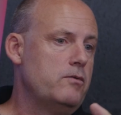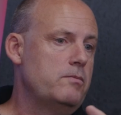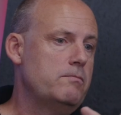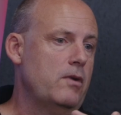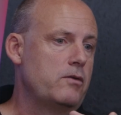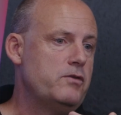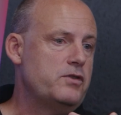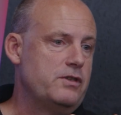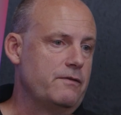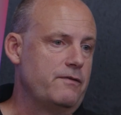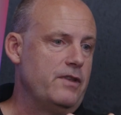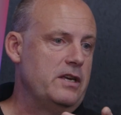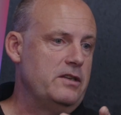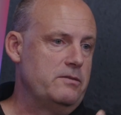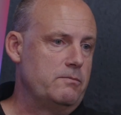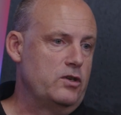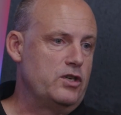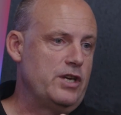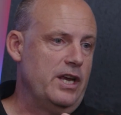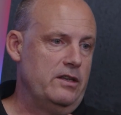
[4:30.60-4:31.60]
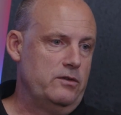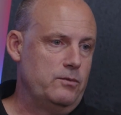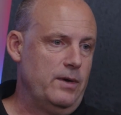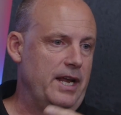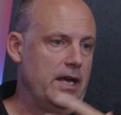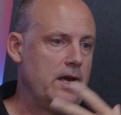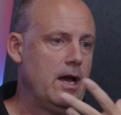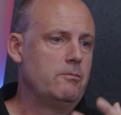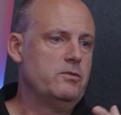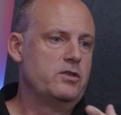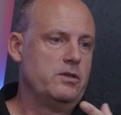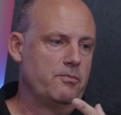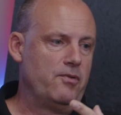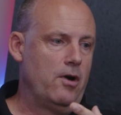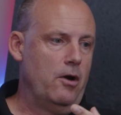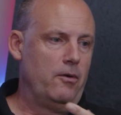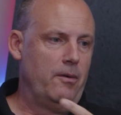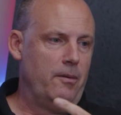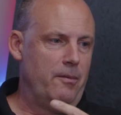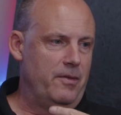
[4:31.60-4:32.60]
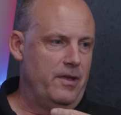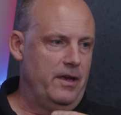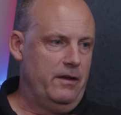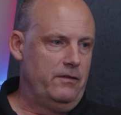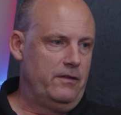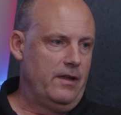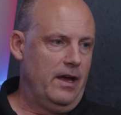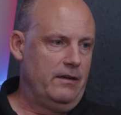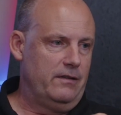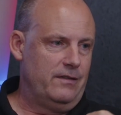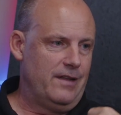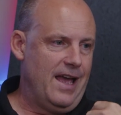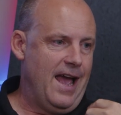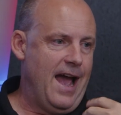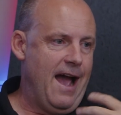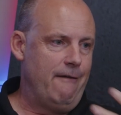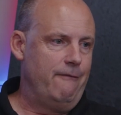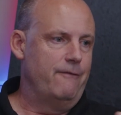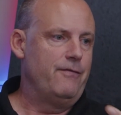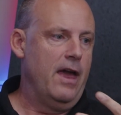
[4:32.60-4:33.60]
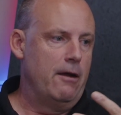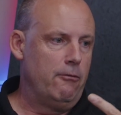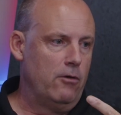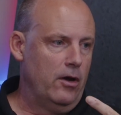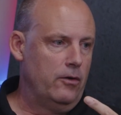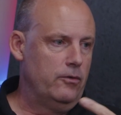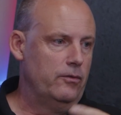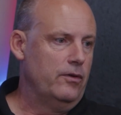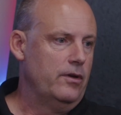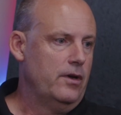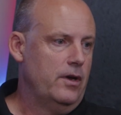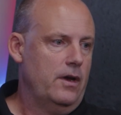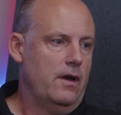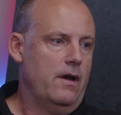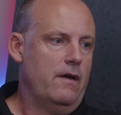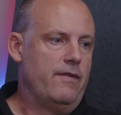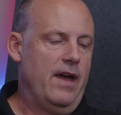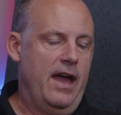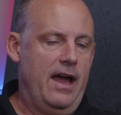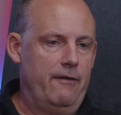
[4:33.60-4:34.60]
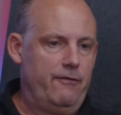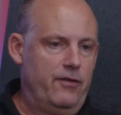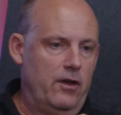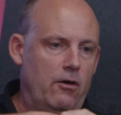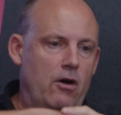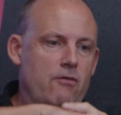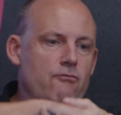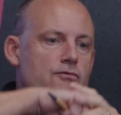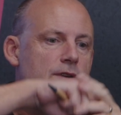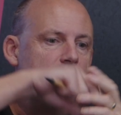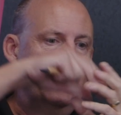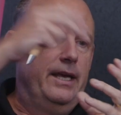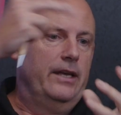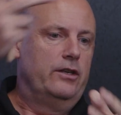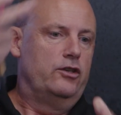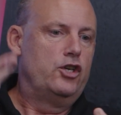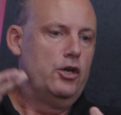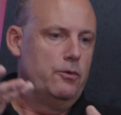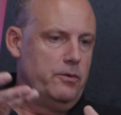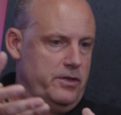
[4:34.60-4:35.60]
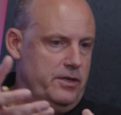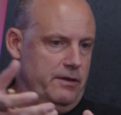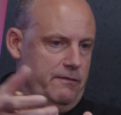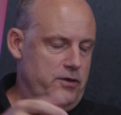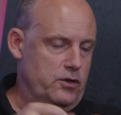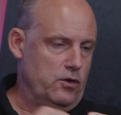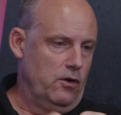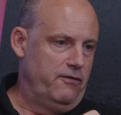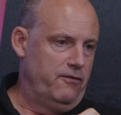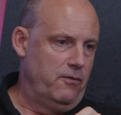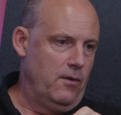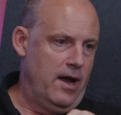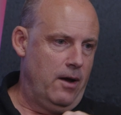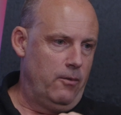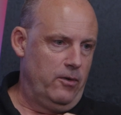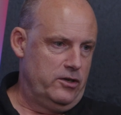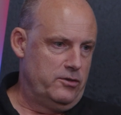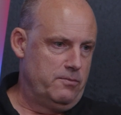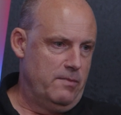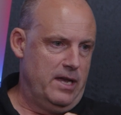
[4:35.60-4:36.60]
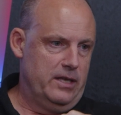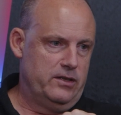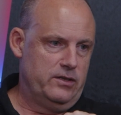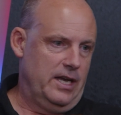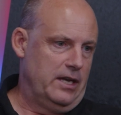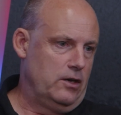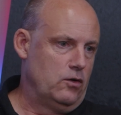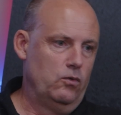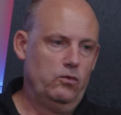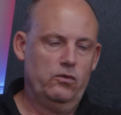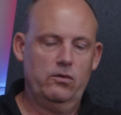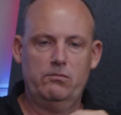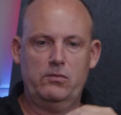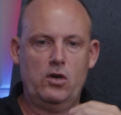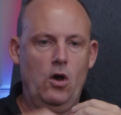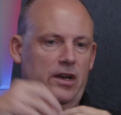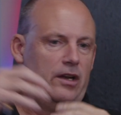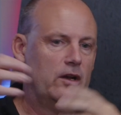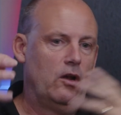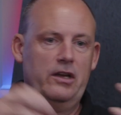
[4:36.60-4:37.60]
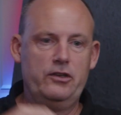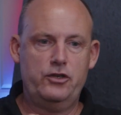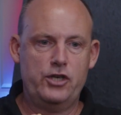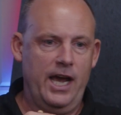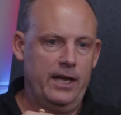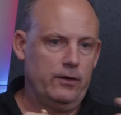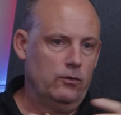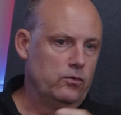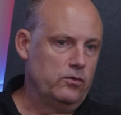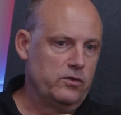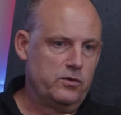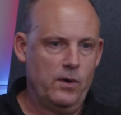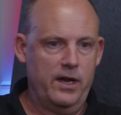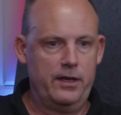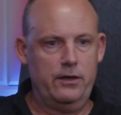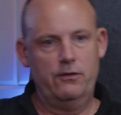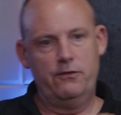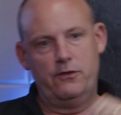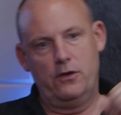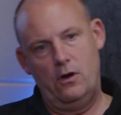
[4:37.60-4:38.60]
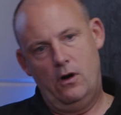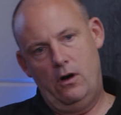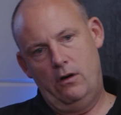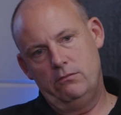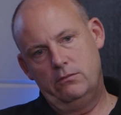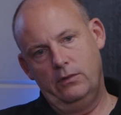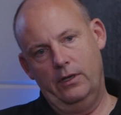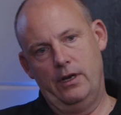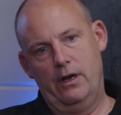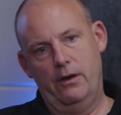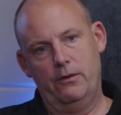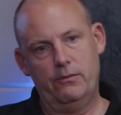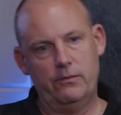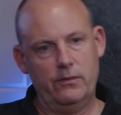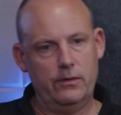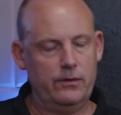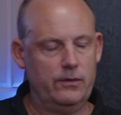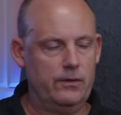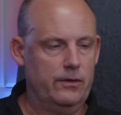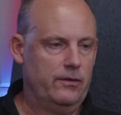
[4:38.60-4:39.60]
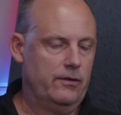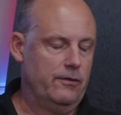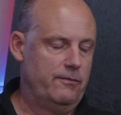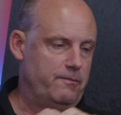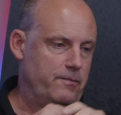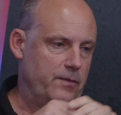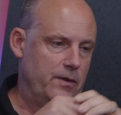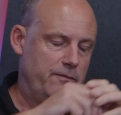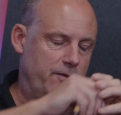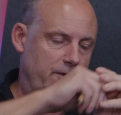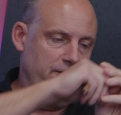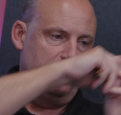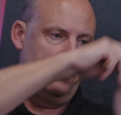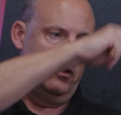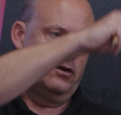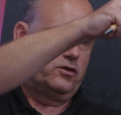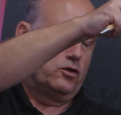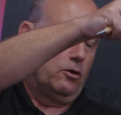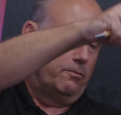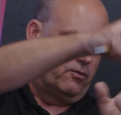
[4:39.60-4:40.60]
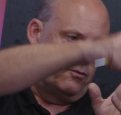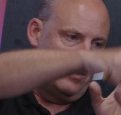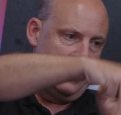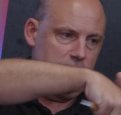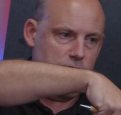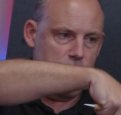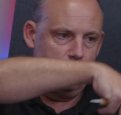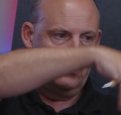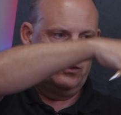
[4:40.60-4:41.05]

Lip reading: most of these machines, when it comes to programming these days, they have their own really intuitive software, which means they call them kind of like channels, where you've got the first operation,